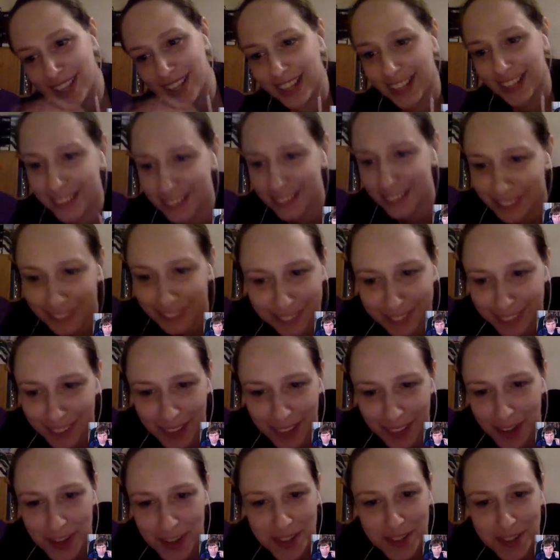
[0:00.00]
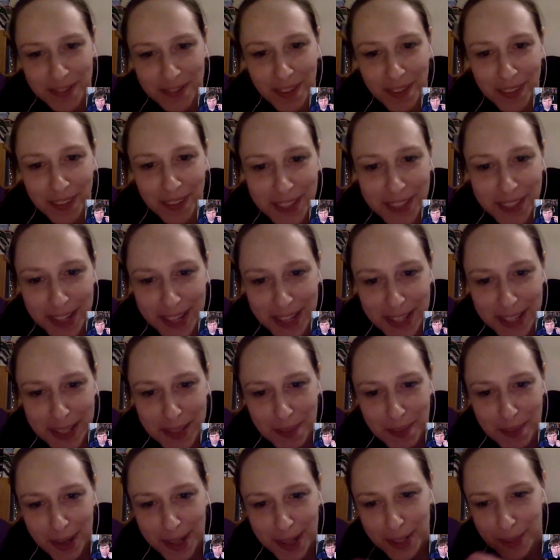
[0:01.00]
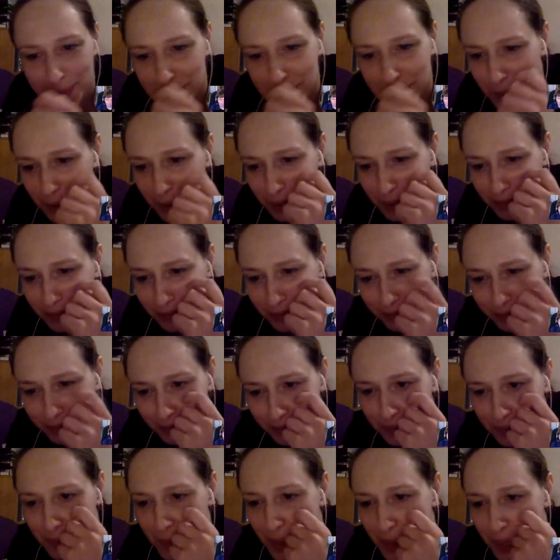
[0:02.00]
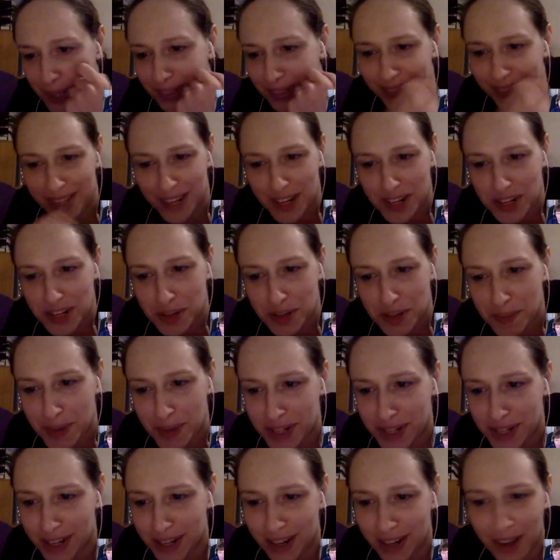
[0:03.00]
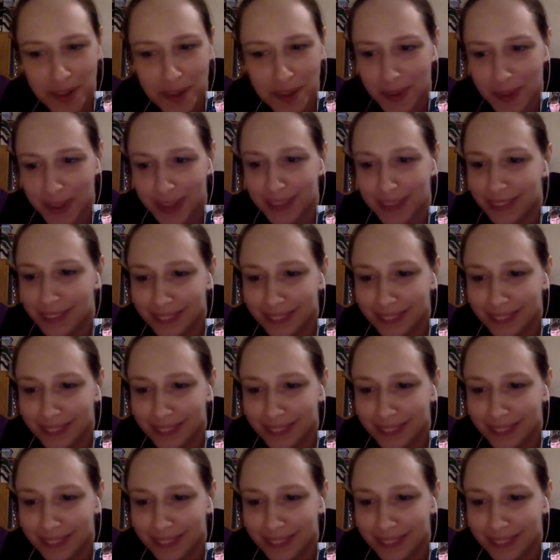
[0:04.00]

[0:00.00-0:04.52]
Like, I just felt the need to make some sort of weird intermission announcement.